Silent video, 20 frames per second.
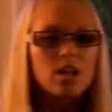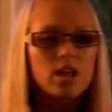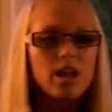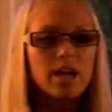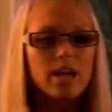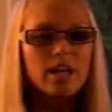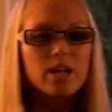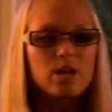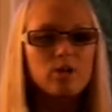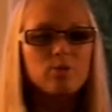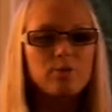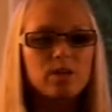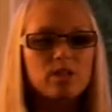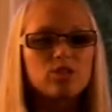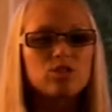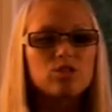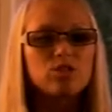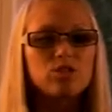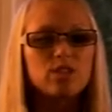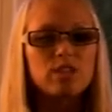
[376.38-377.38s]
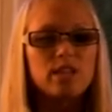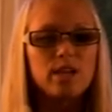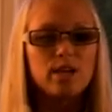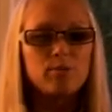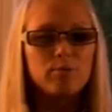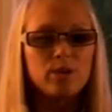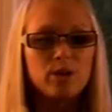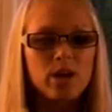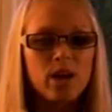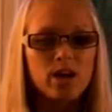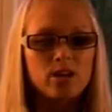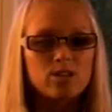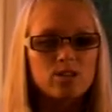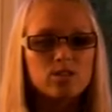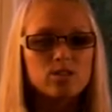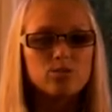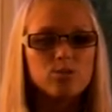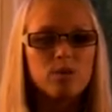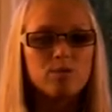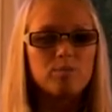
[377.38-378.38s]
a human should take
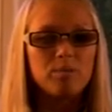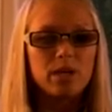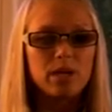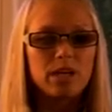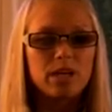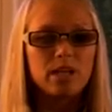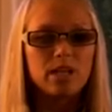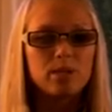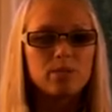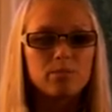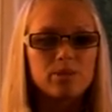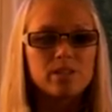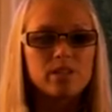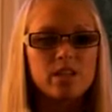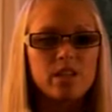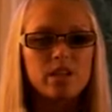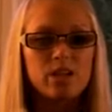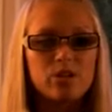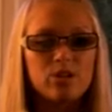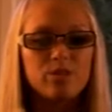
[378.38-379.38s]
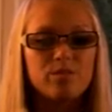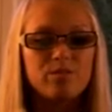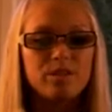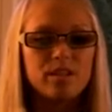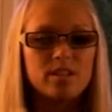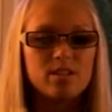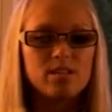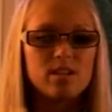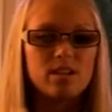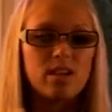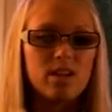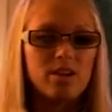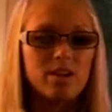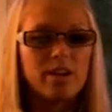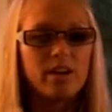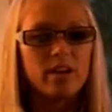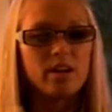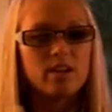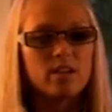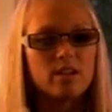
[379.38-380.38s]
precautions when being in a mosquito-infested
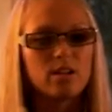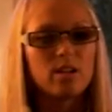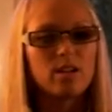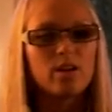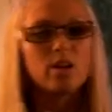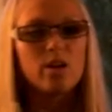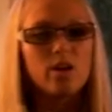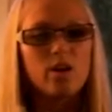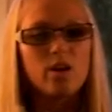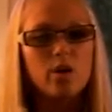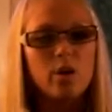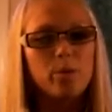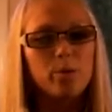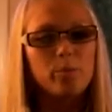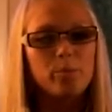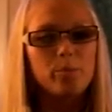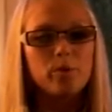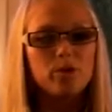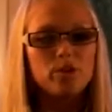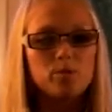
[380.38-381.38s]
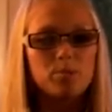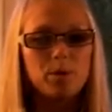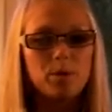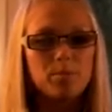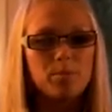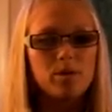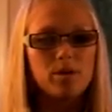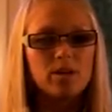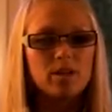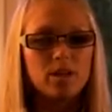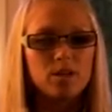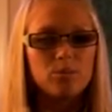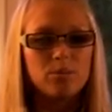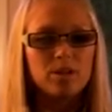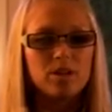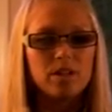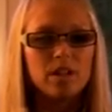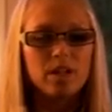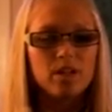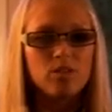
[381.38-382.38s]
area. Most people
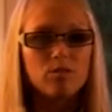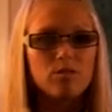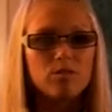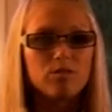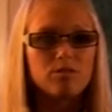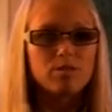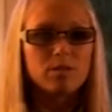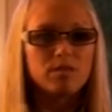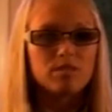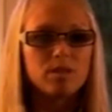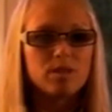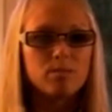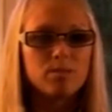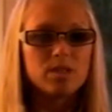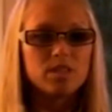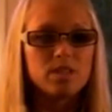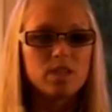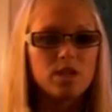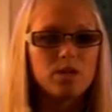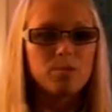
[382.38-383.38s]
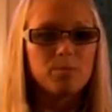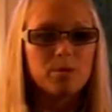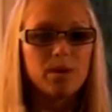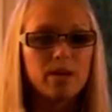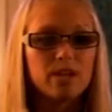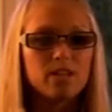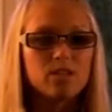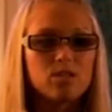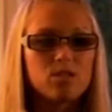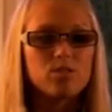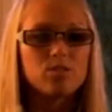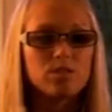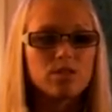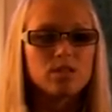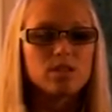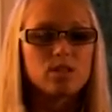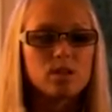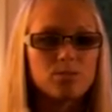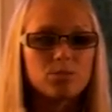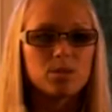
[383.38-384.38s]
accumulate over 50 mosquito bites over a
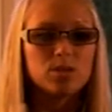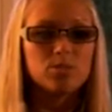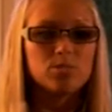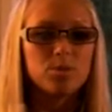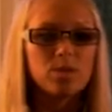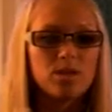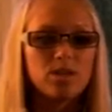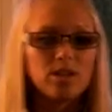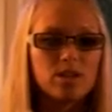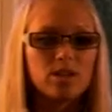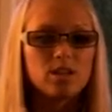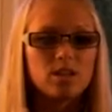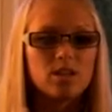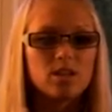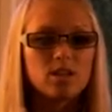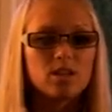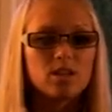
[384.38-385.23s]
summer's period,